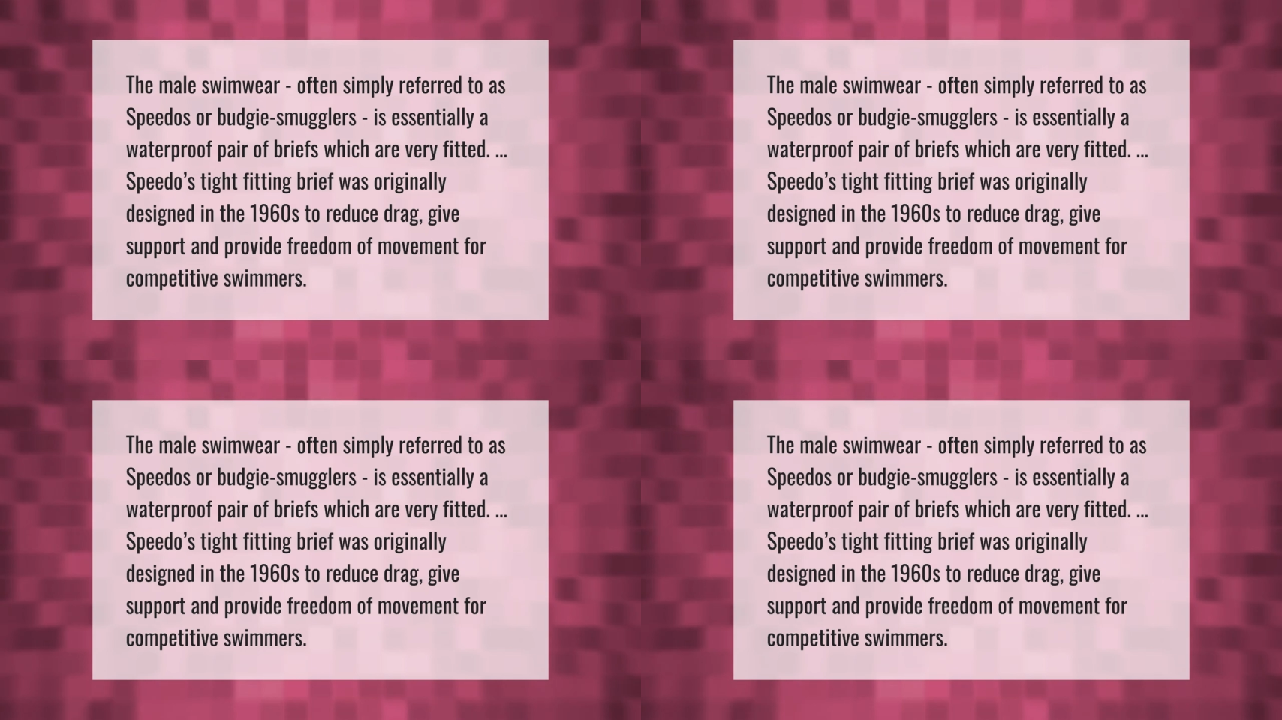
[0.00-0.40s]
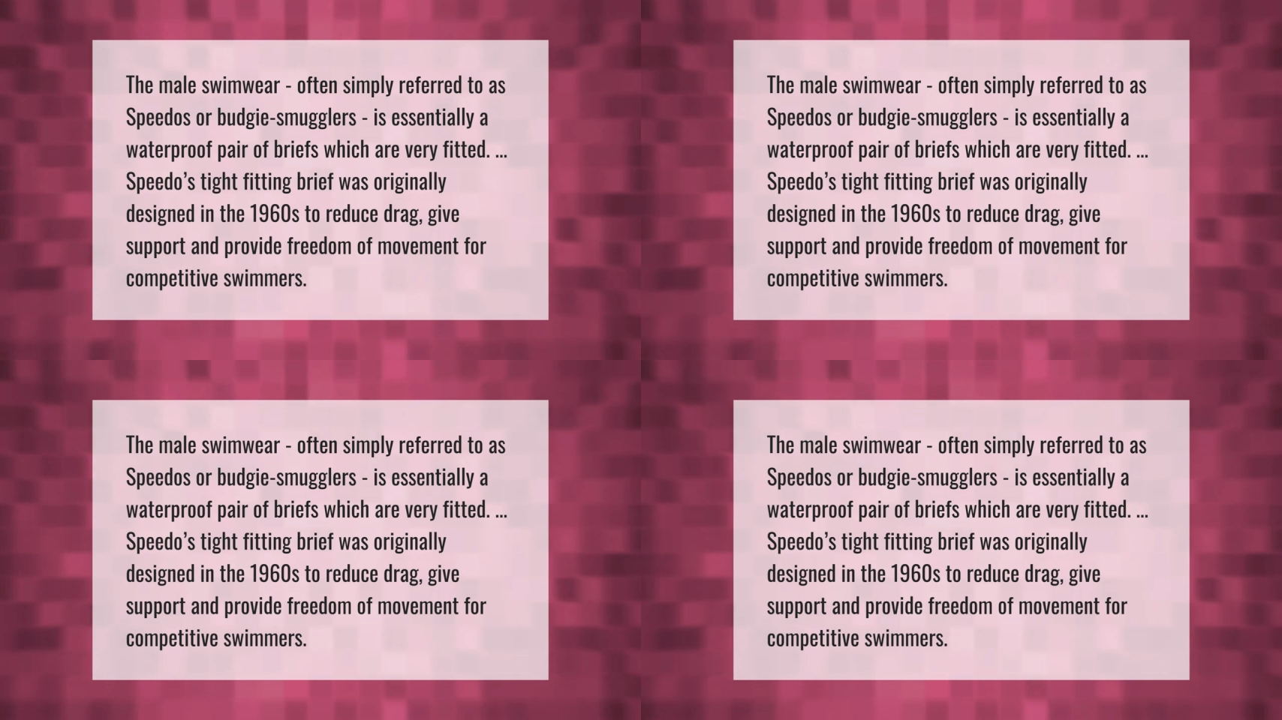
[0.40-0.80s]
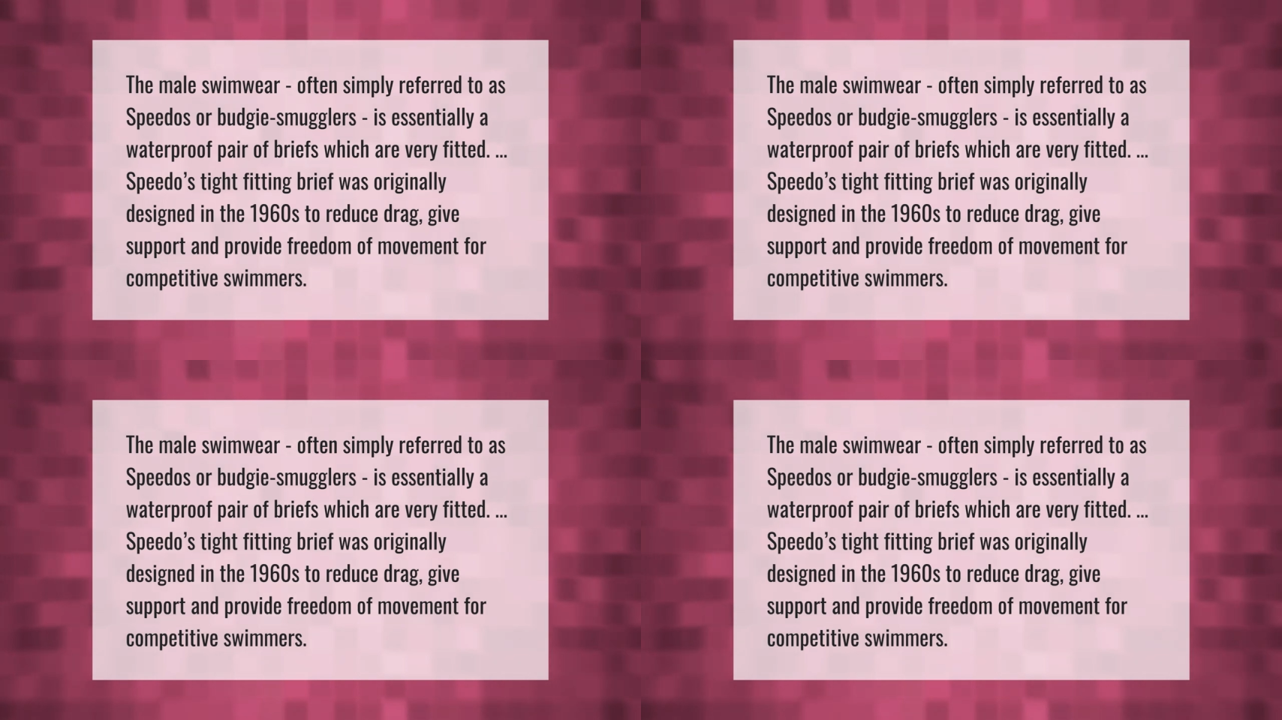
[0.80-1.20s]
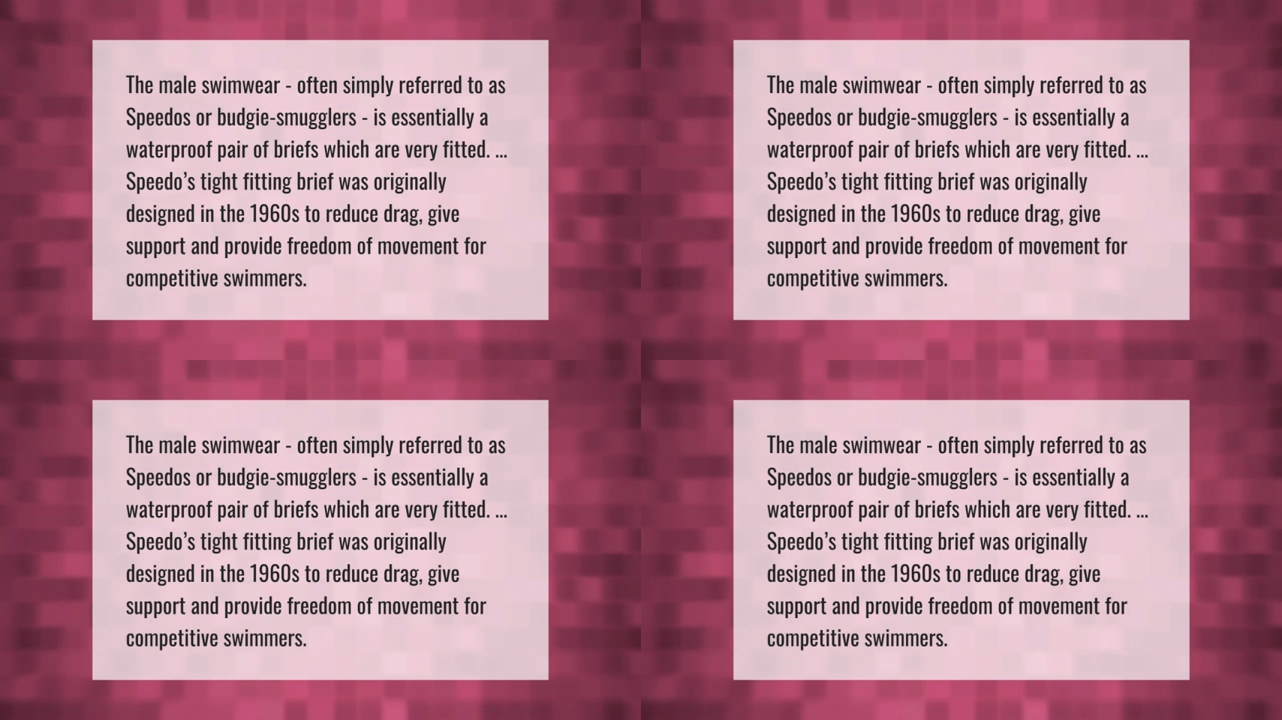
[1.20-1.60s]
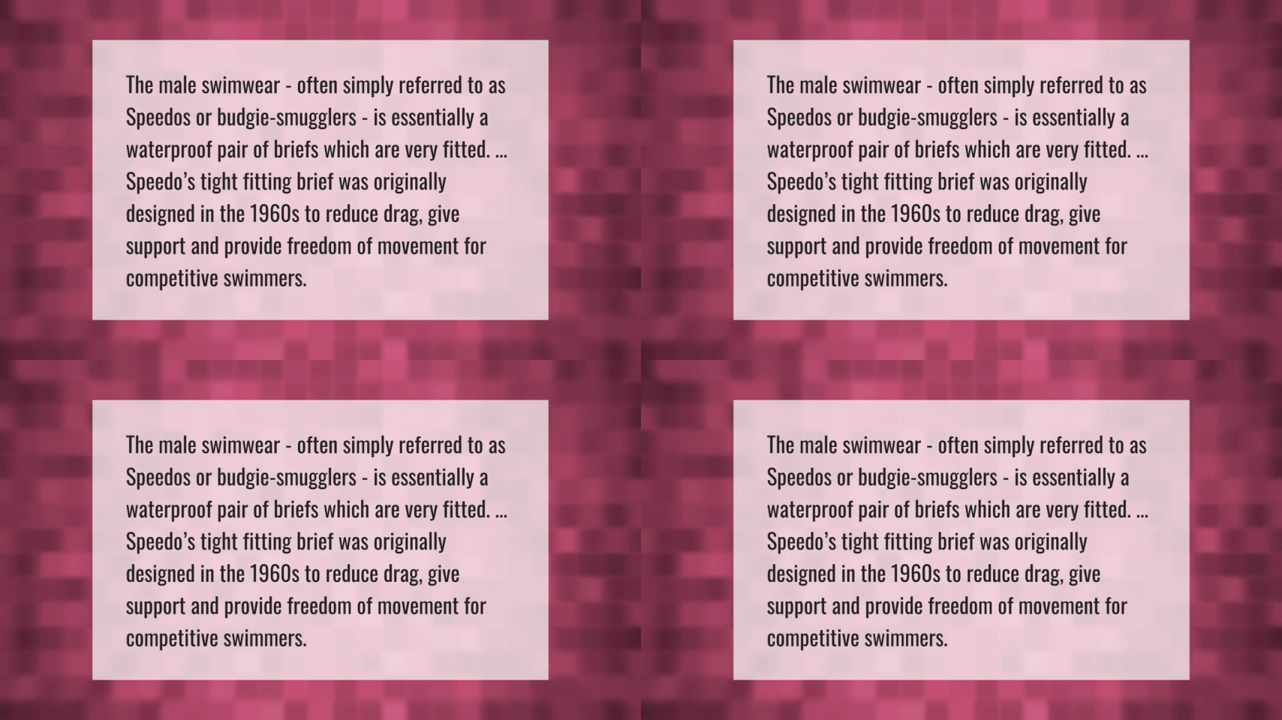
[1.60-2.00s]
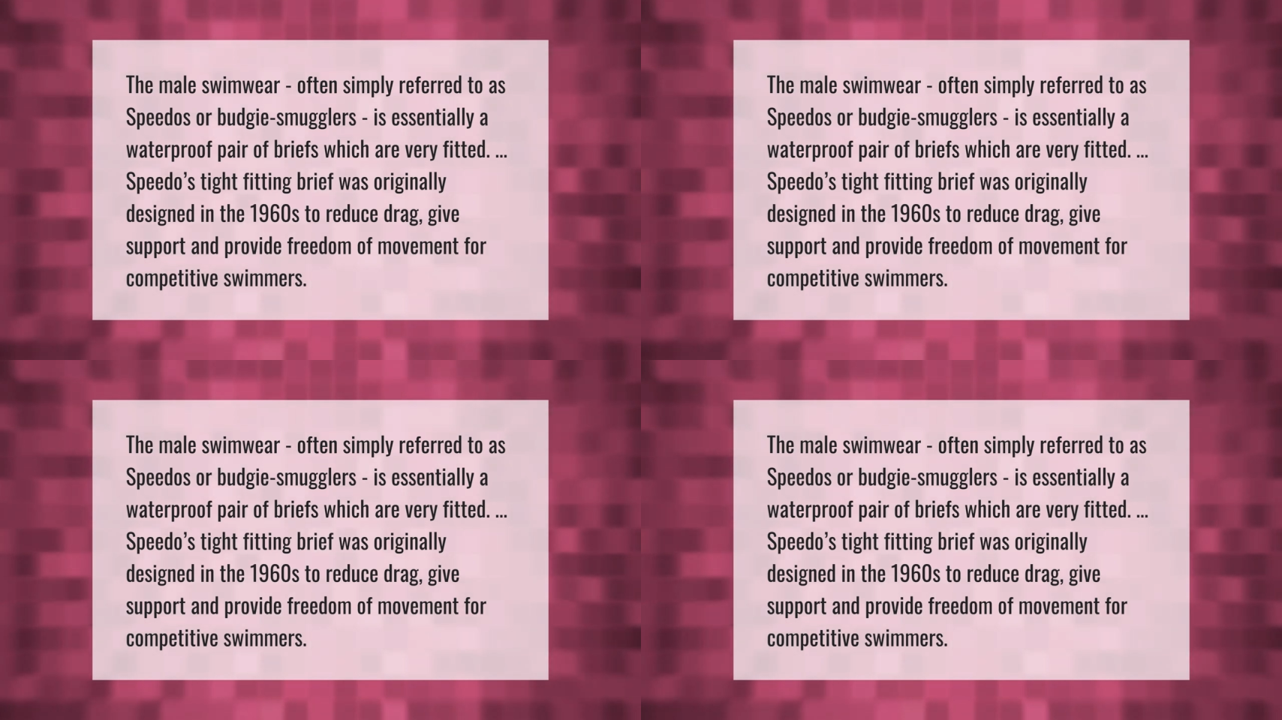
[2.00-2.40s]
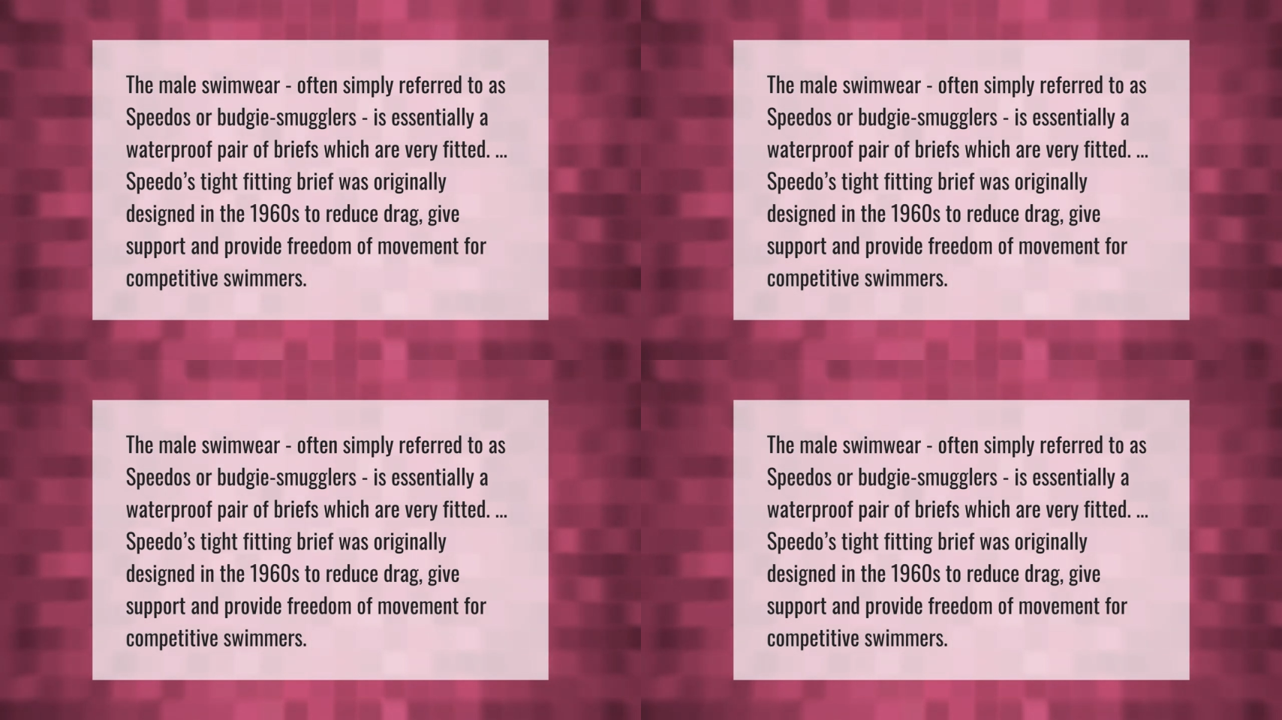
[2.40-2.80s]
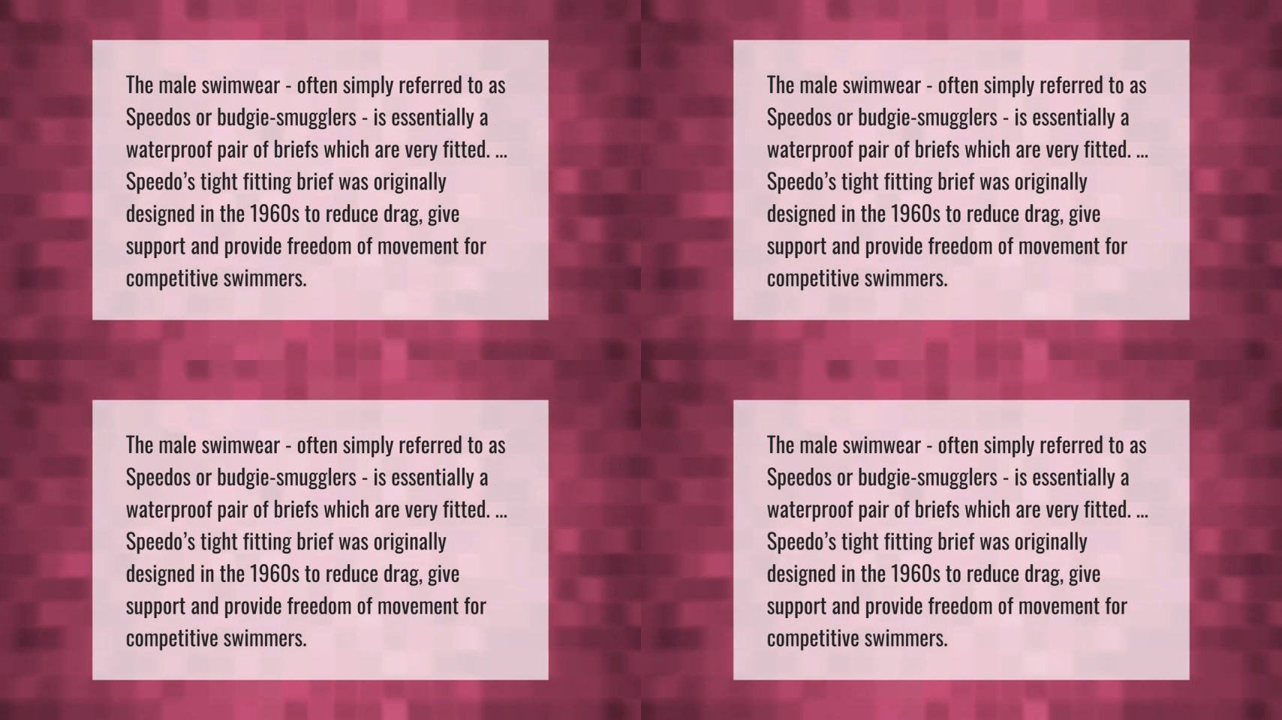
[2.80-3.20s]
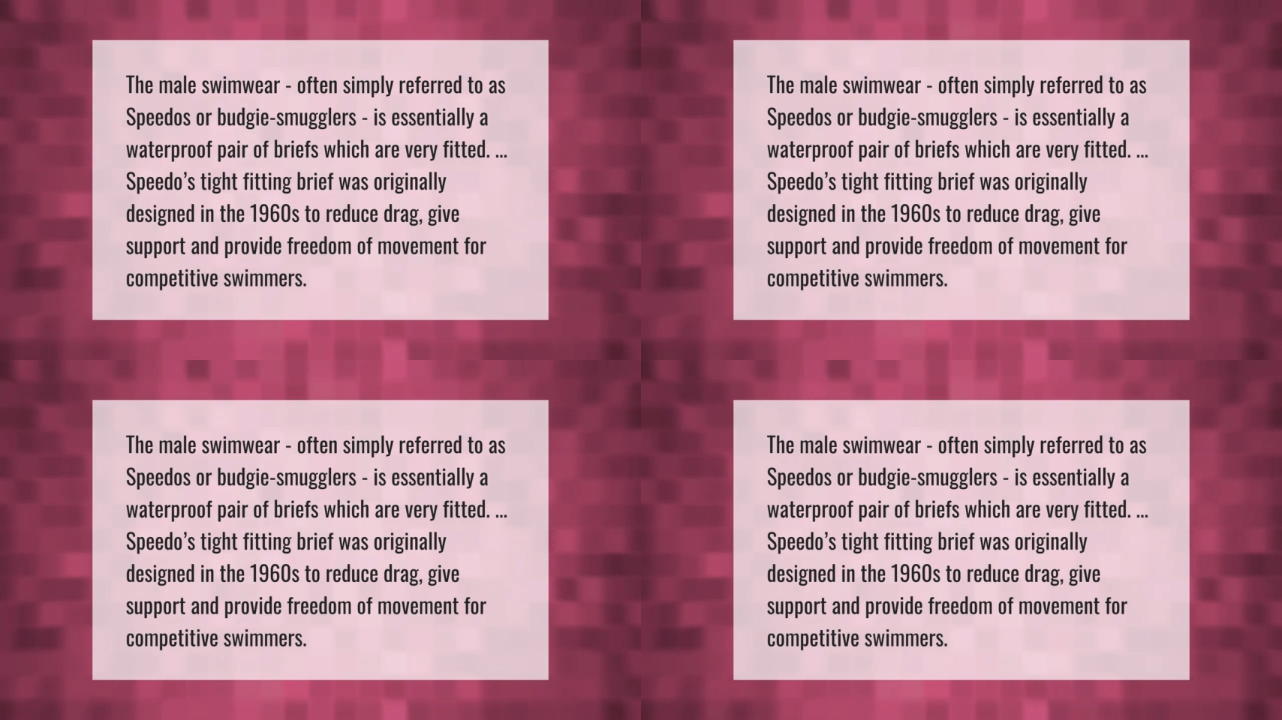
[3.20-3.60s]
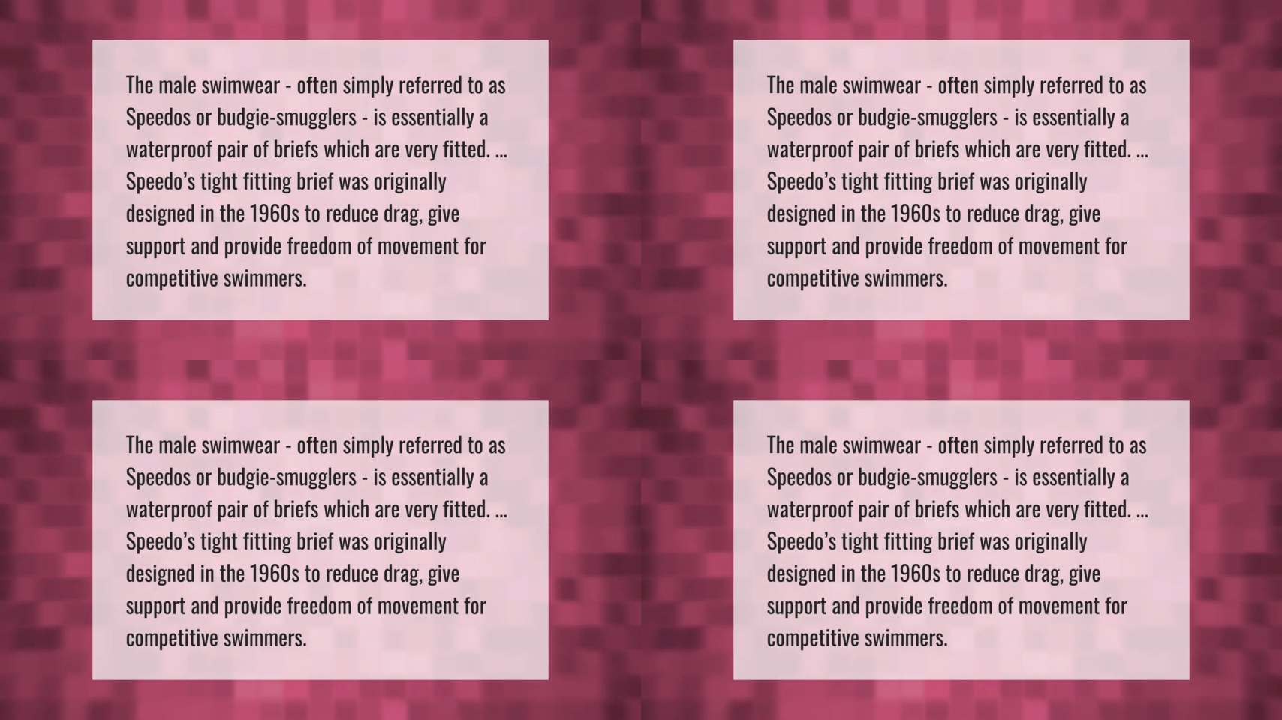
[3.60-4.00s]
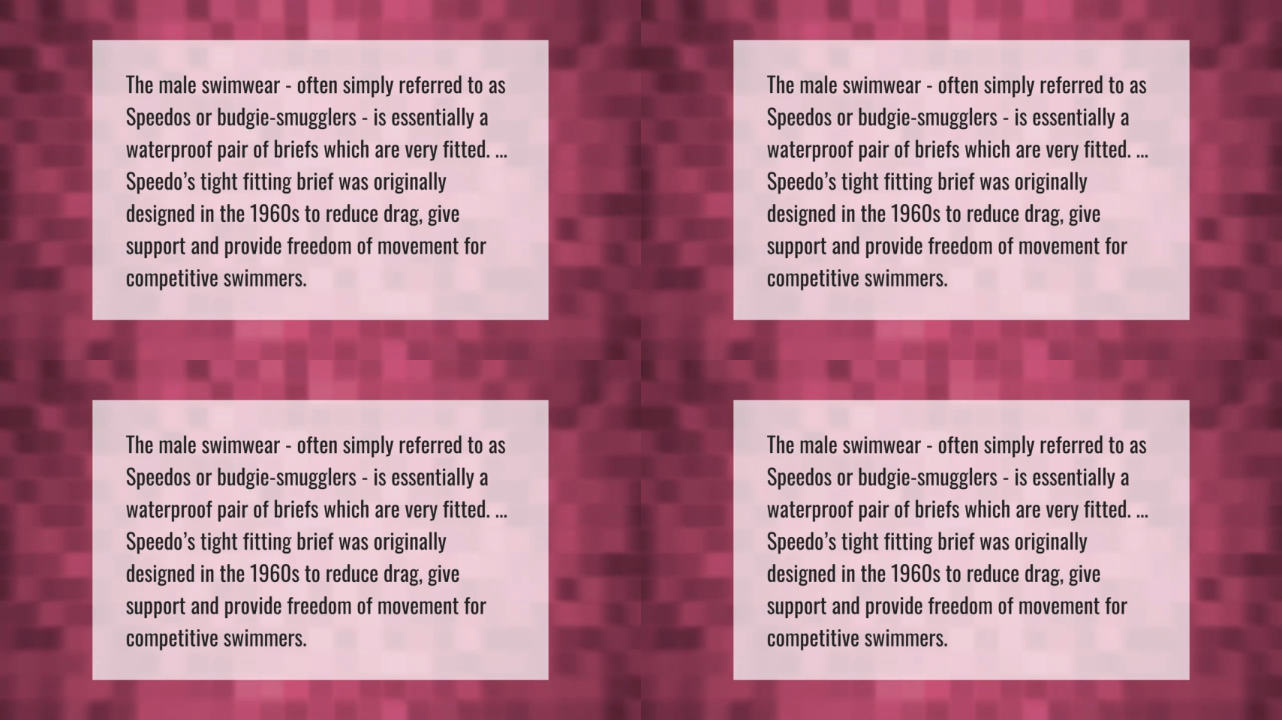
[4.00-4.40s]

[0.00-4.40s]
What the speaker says: No face is visible, so there are no lips to read.